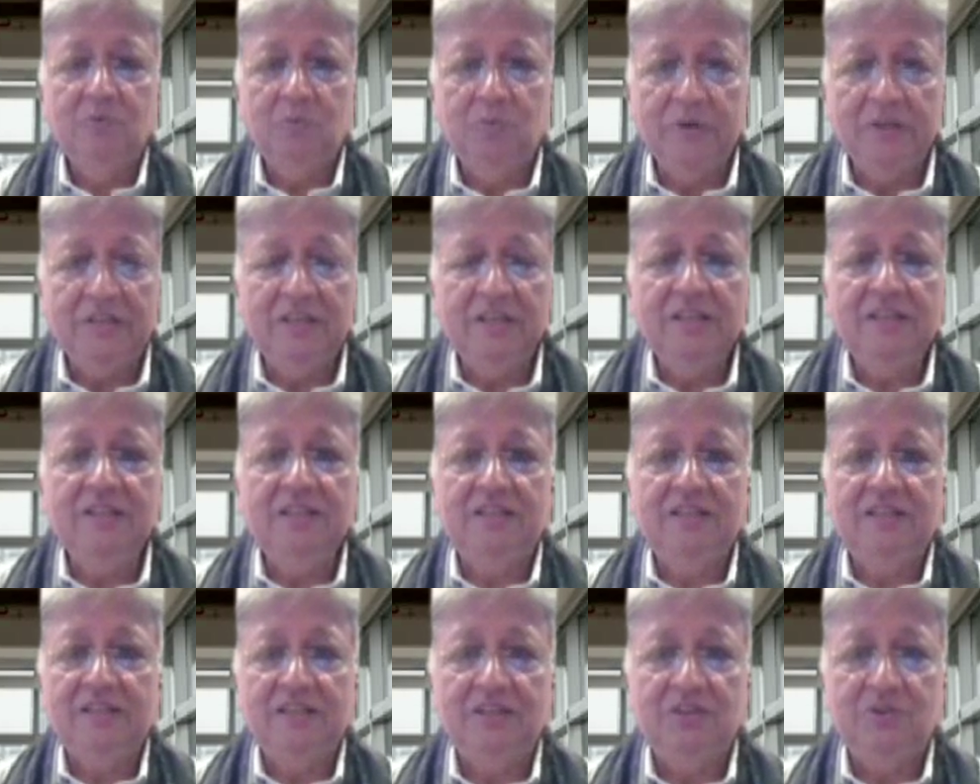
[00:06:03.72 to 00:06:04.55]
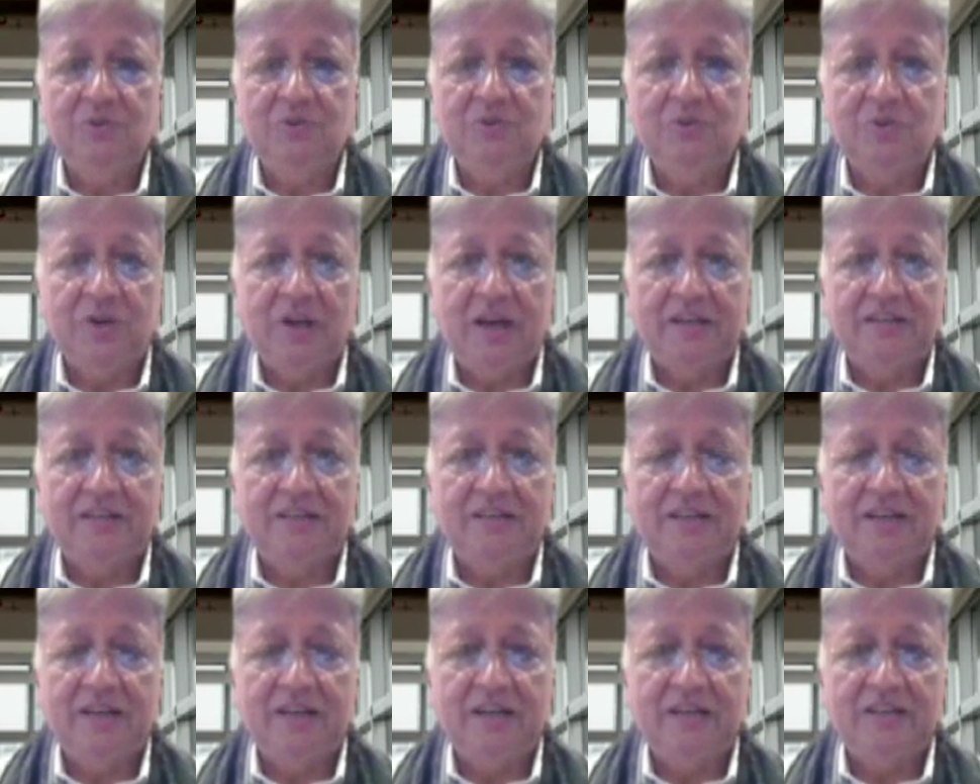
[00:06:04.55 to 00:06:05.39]
within the
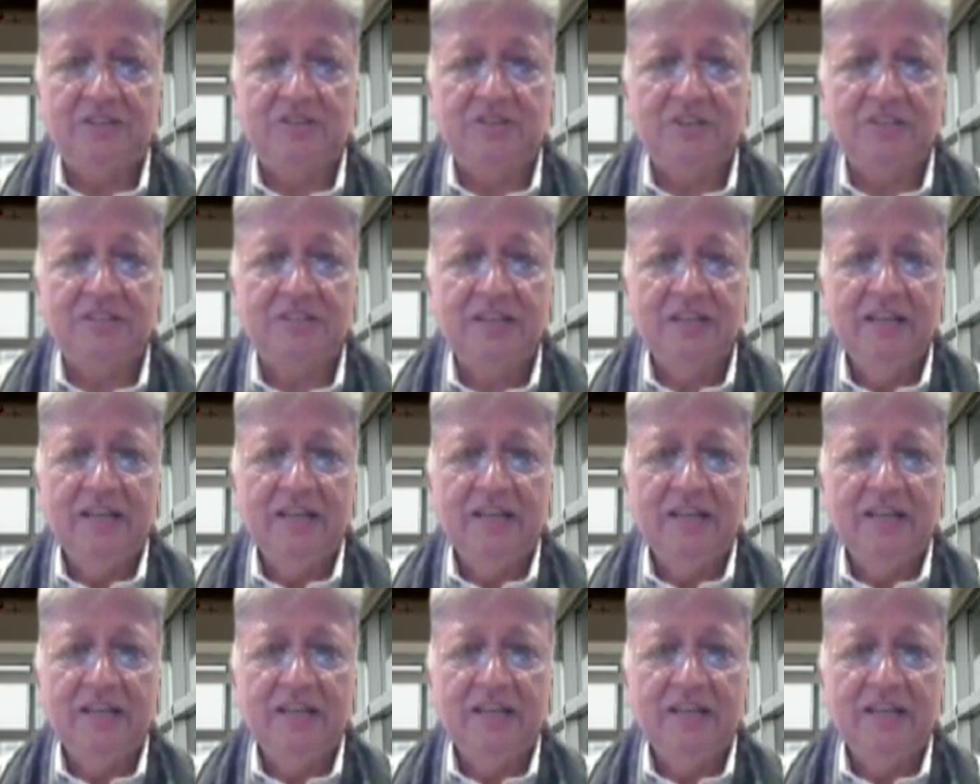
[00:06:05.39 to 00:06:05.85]
United Nations?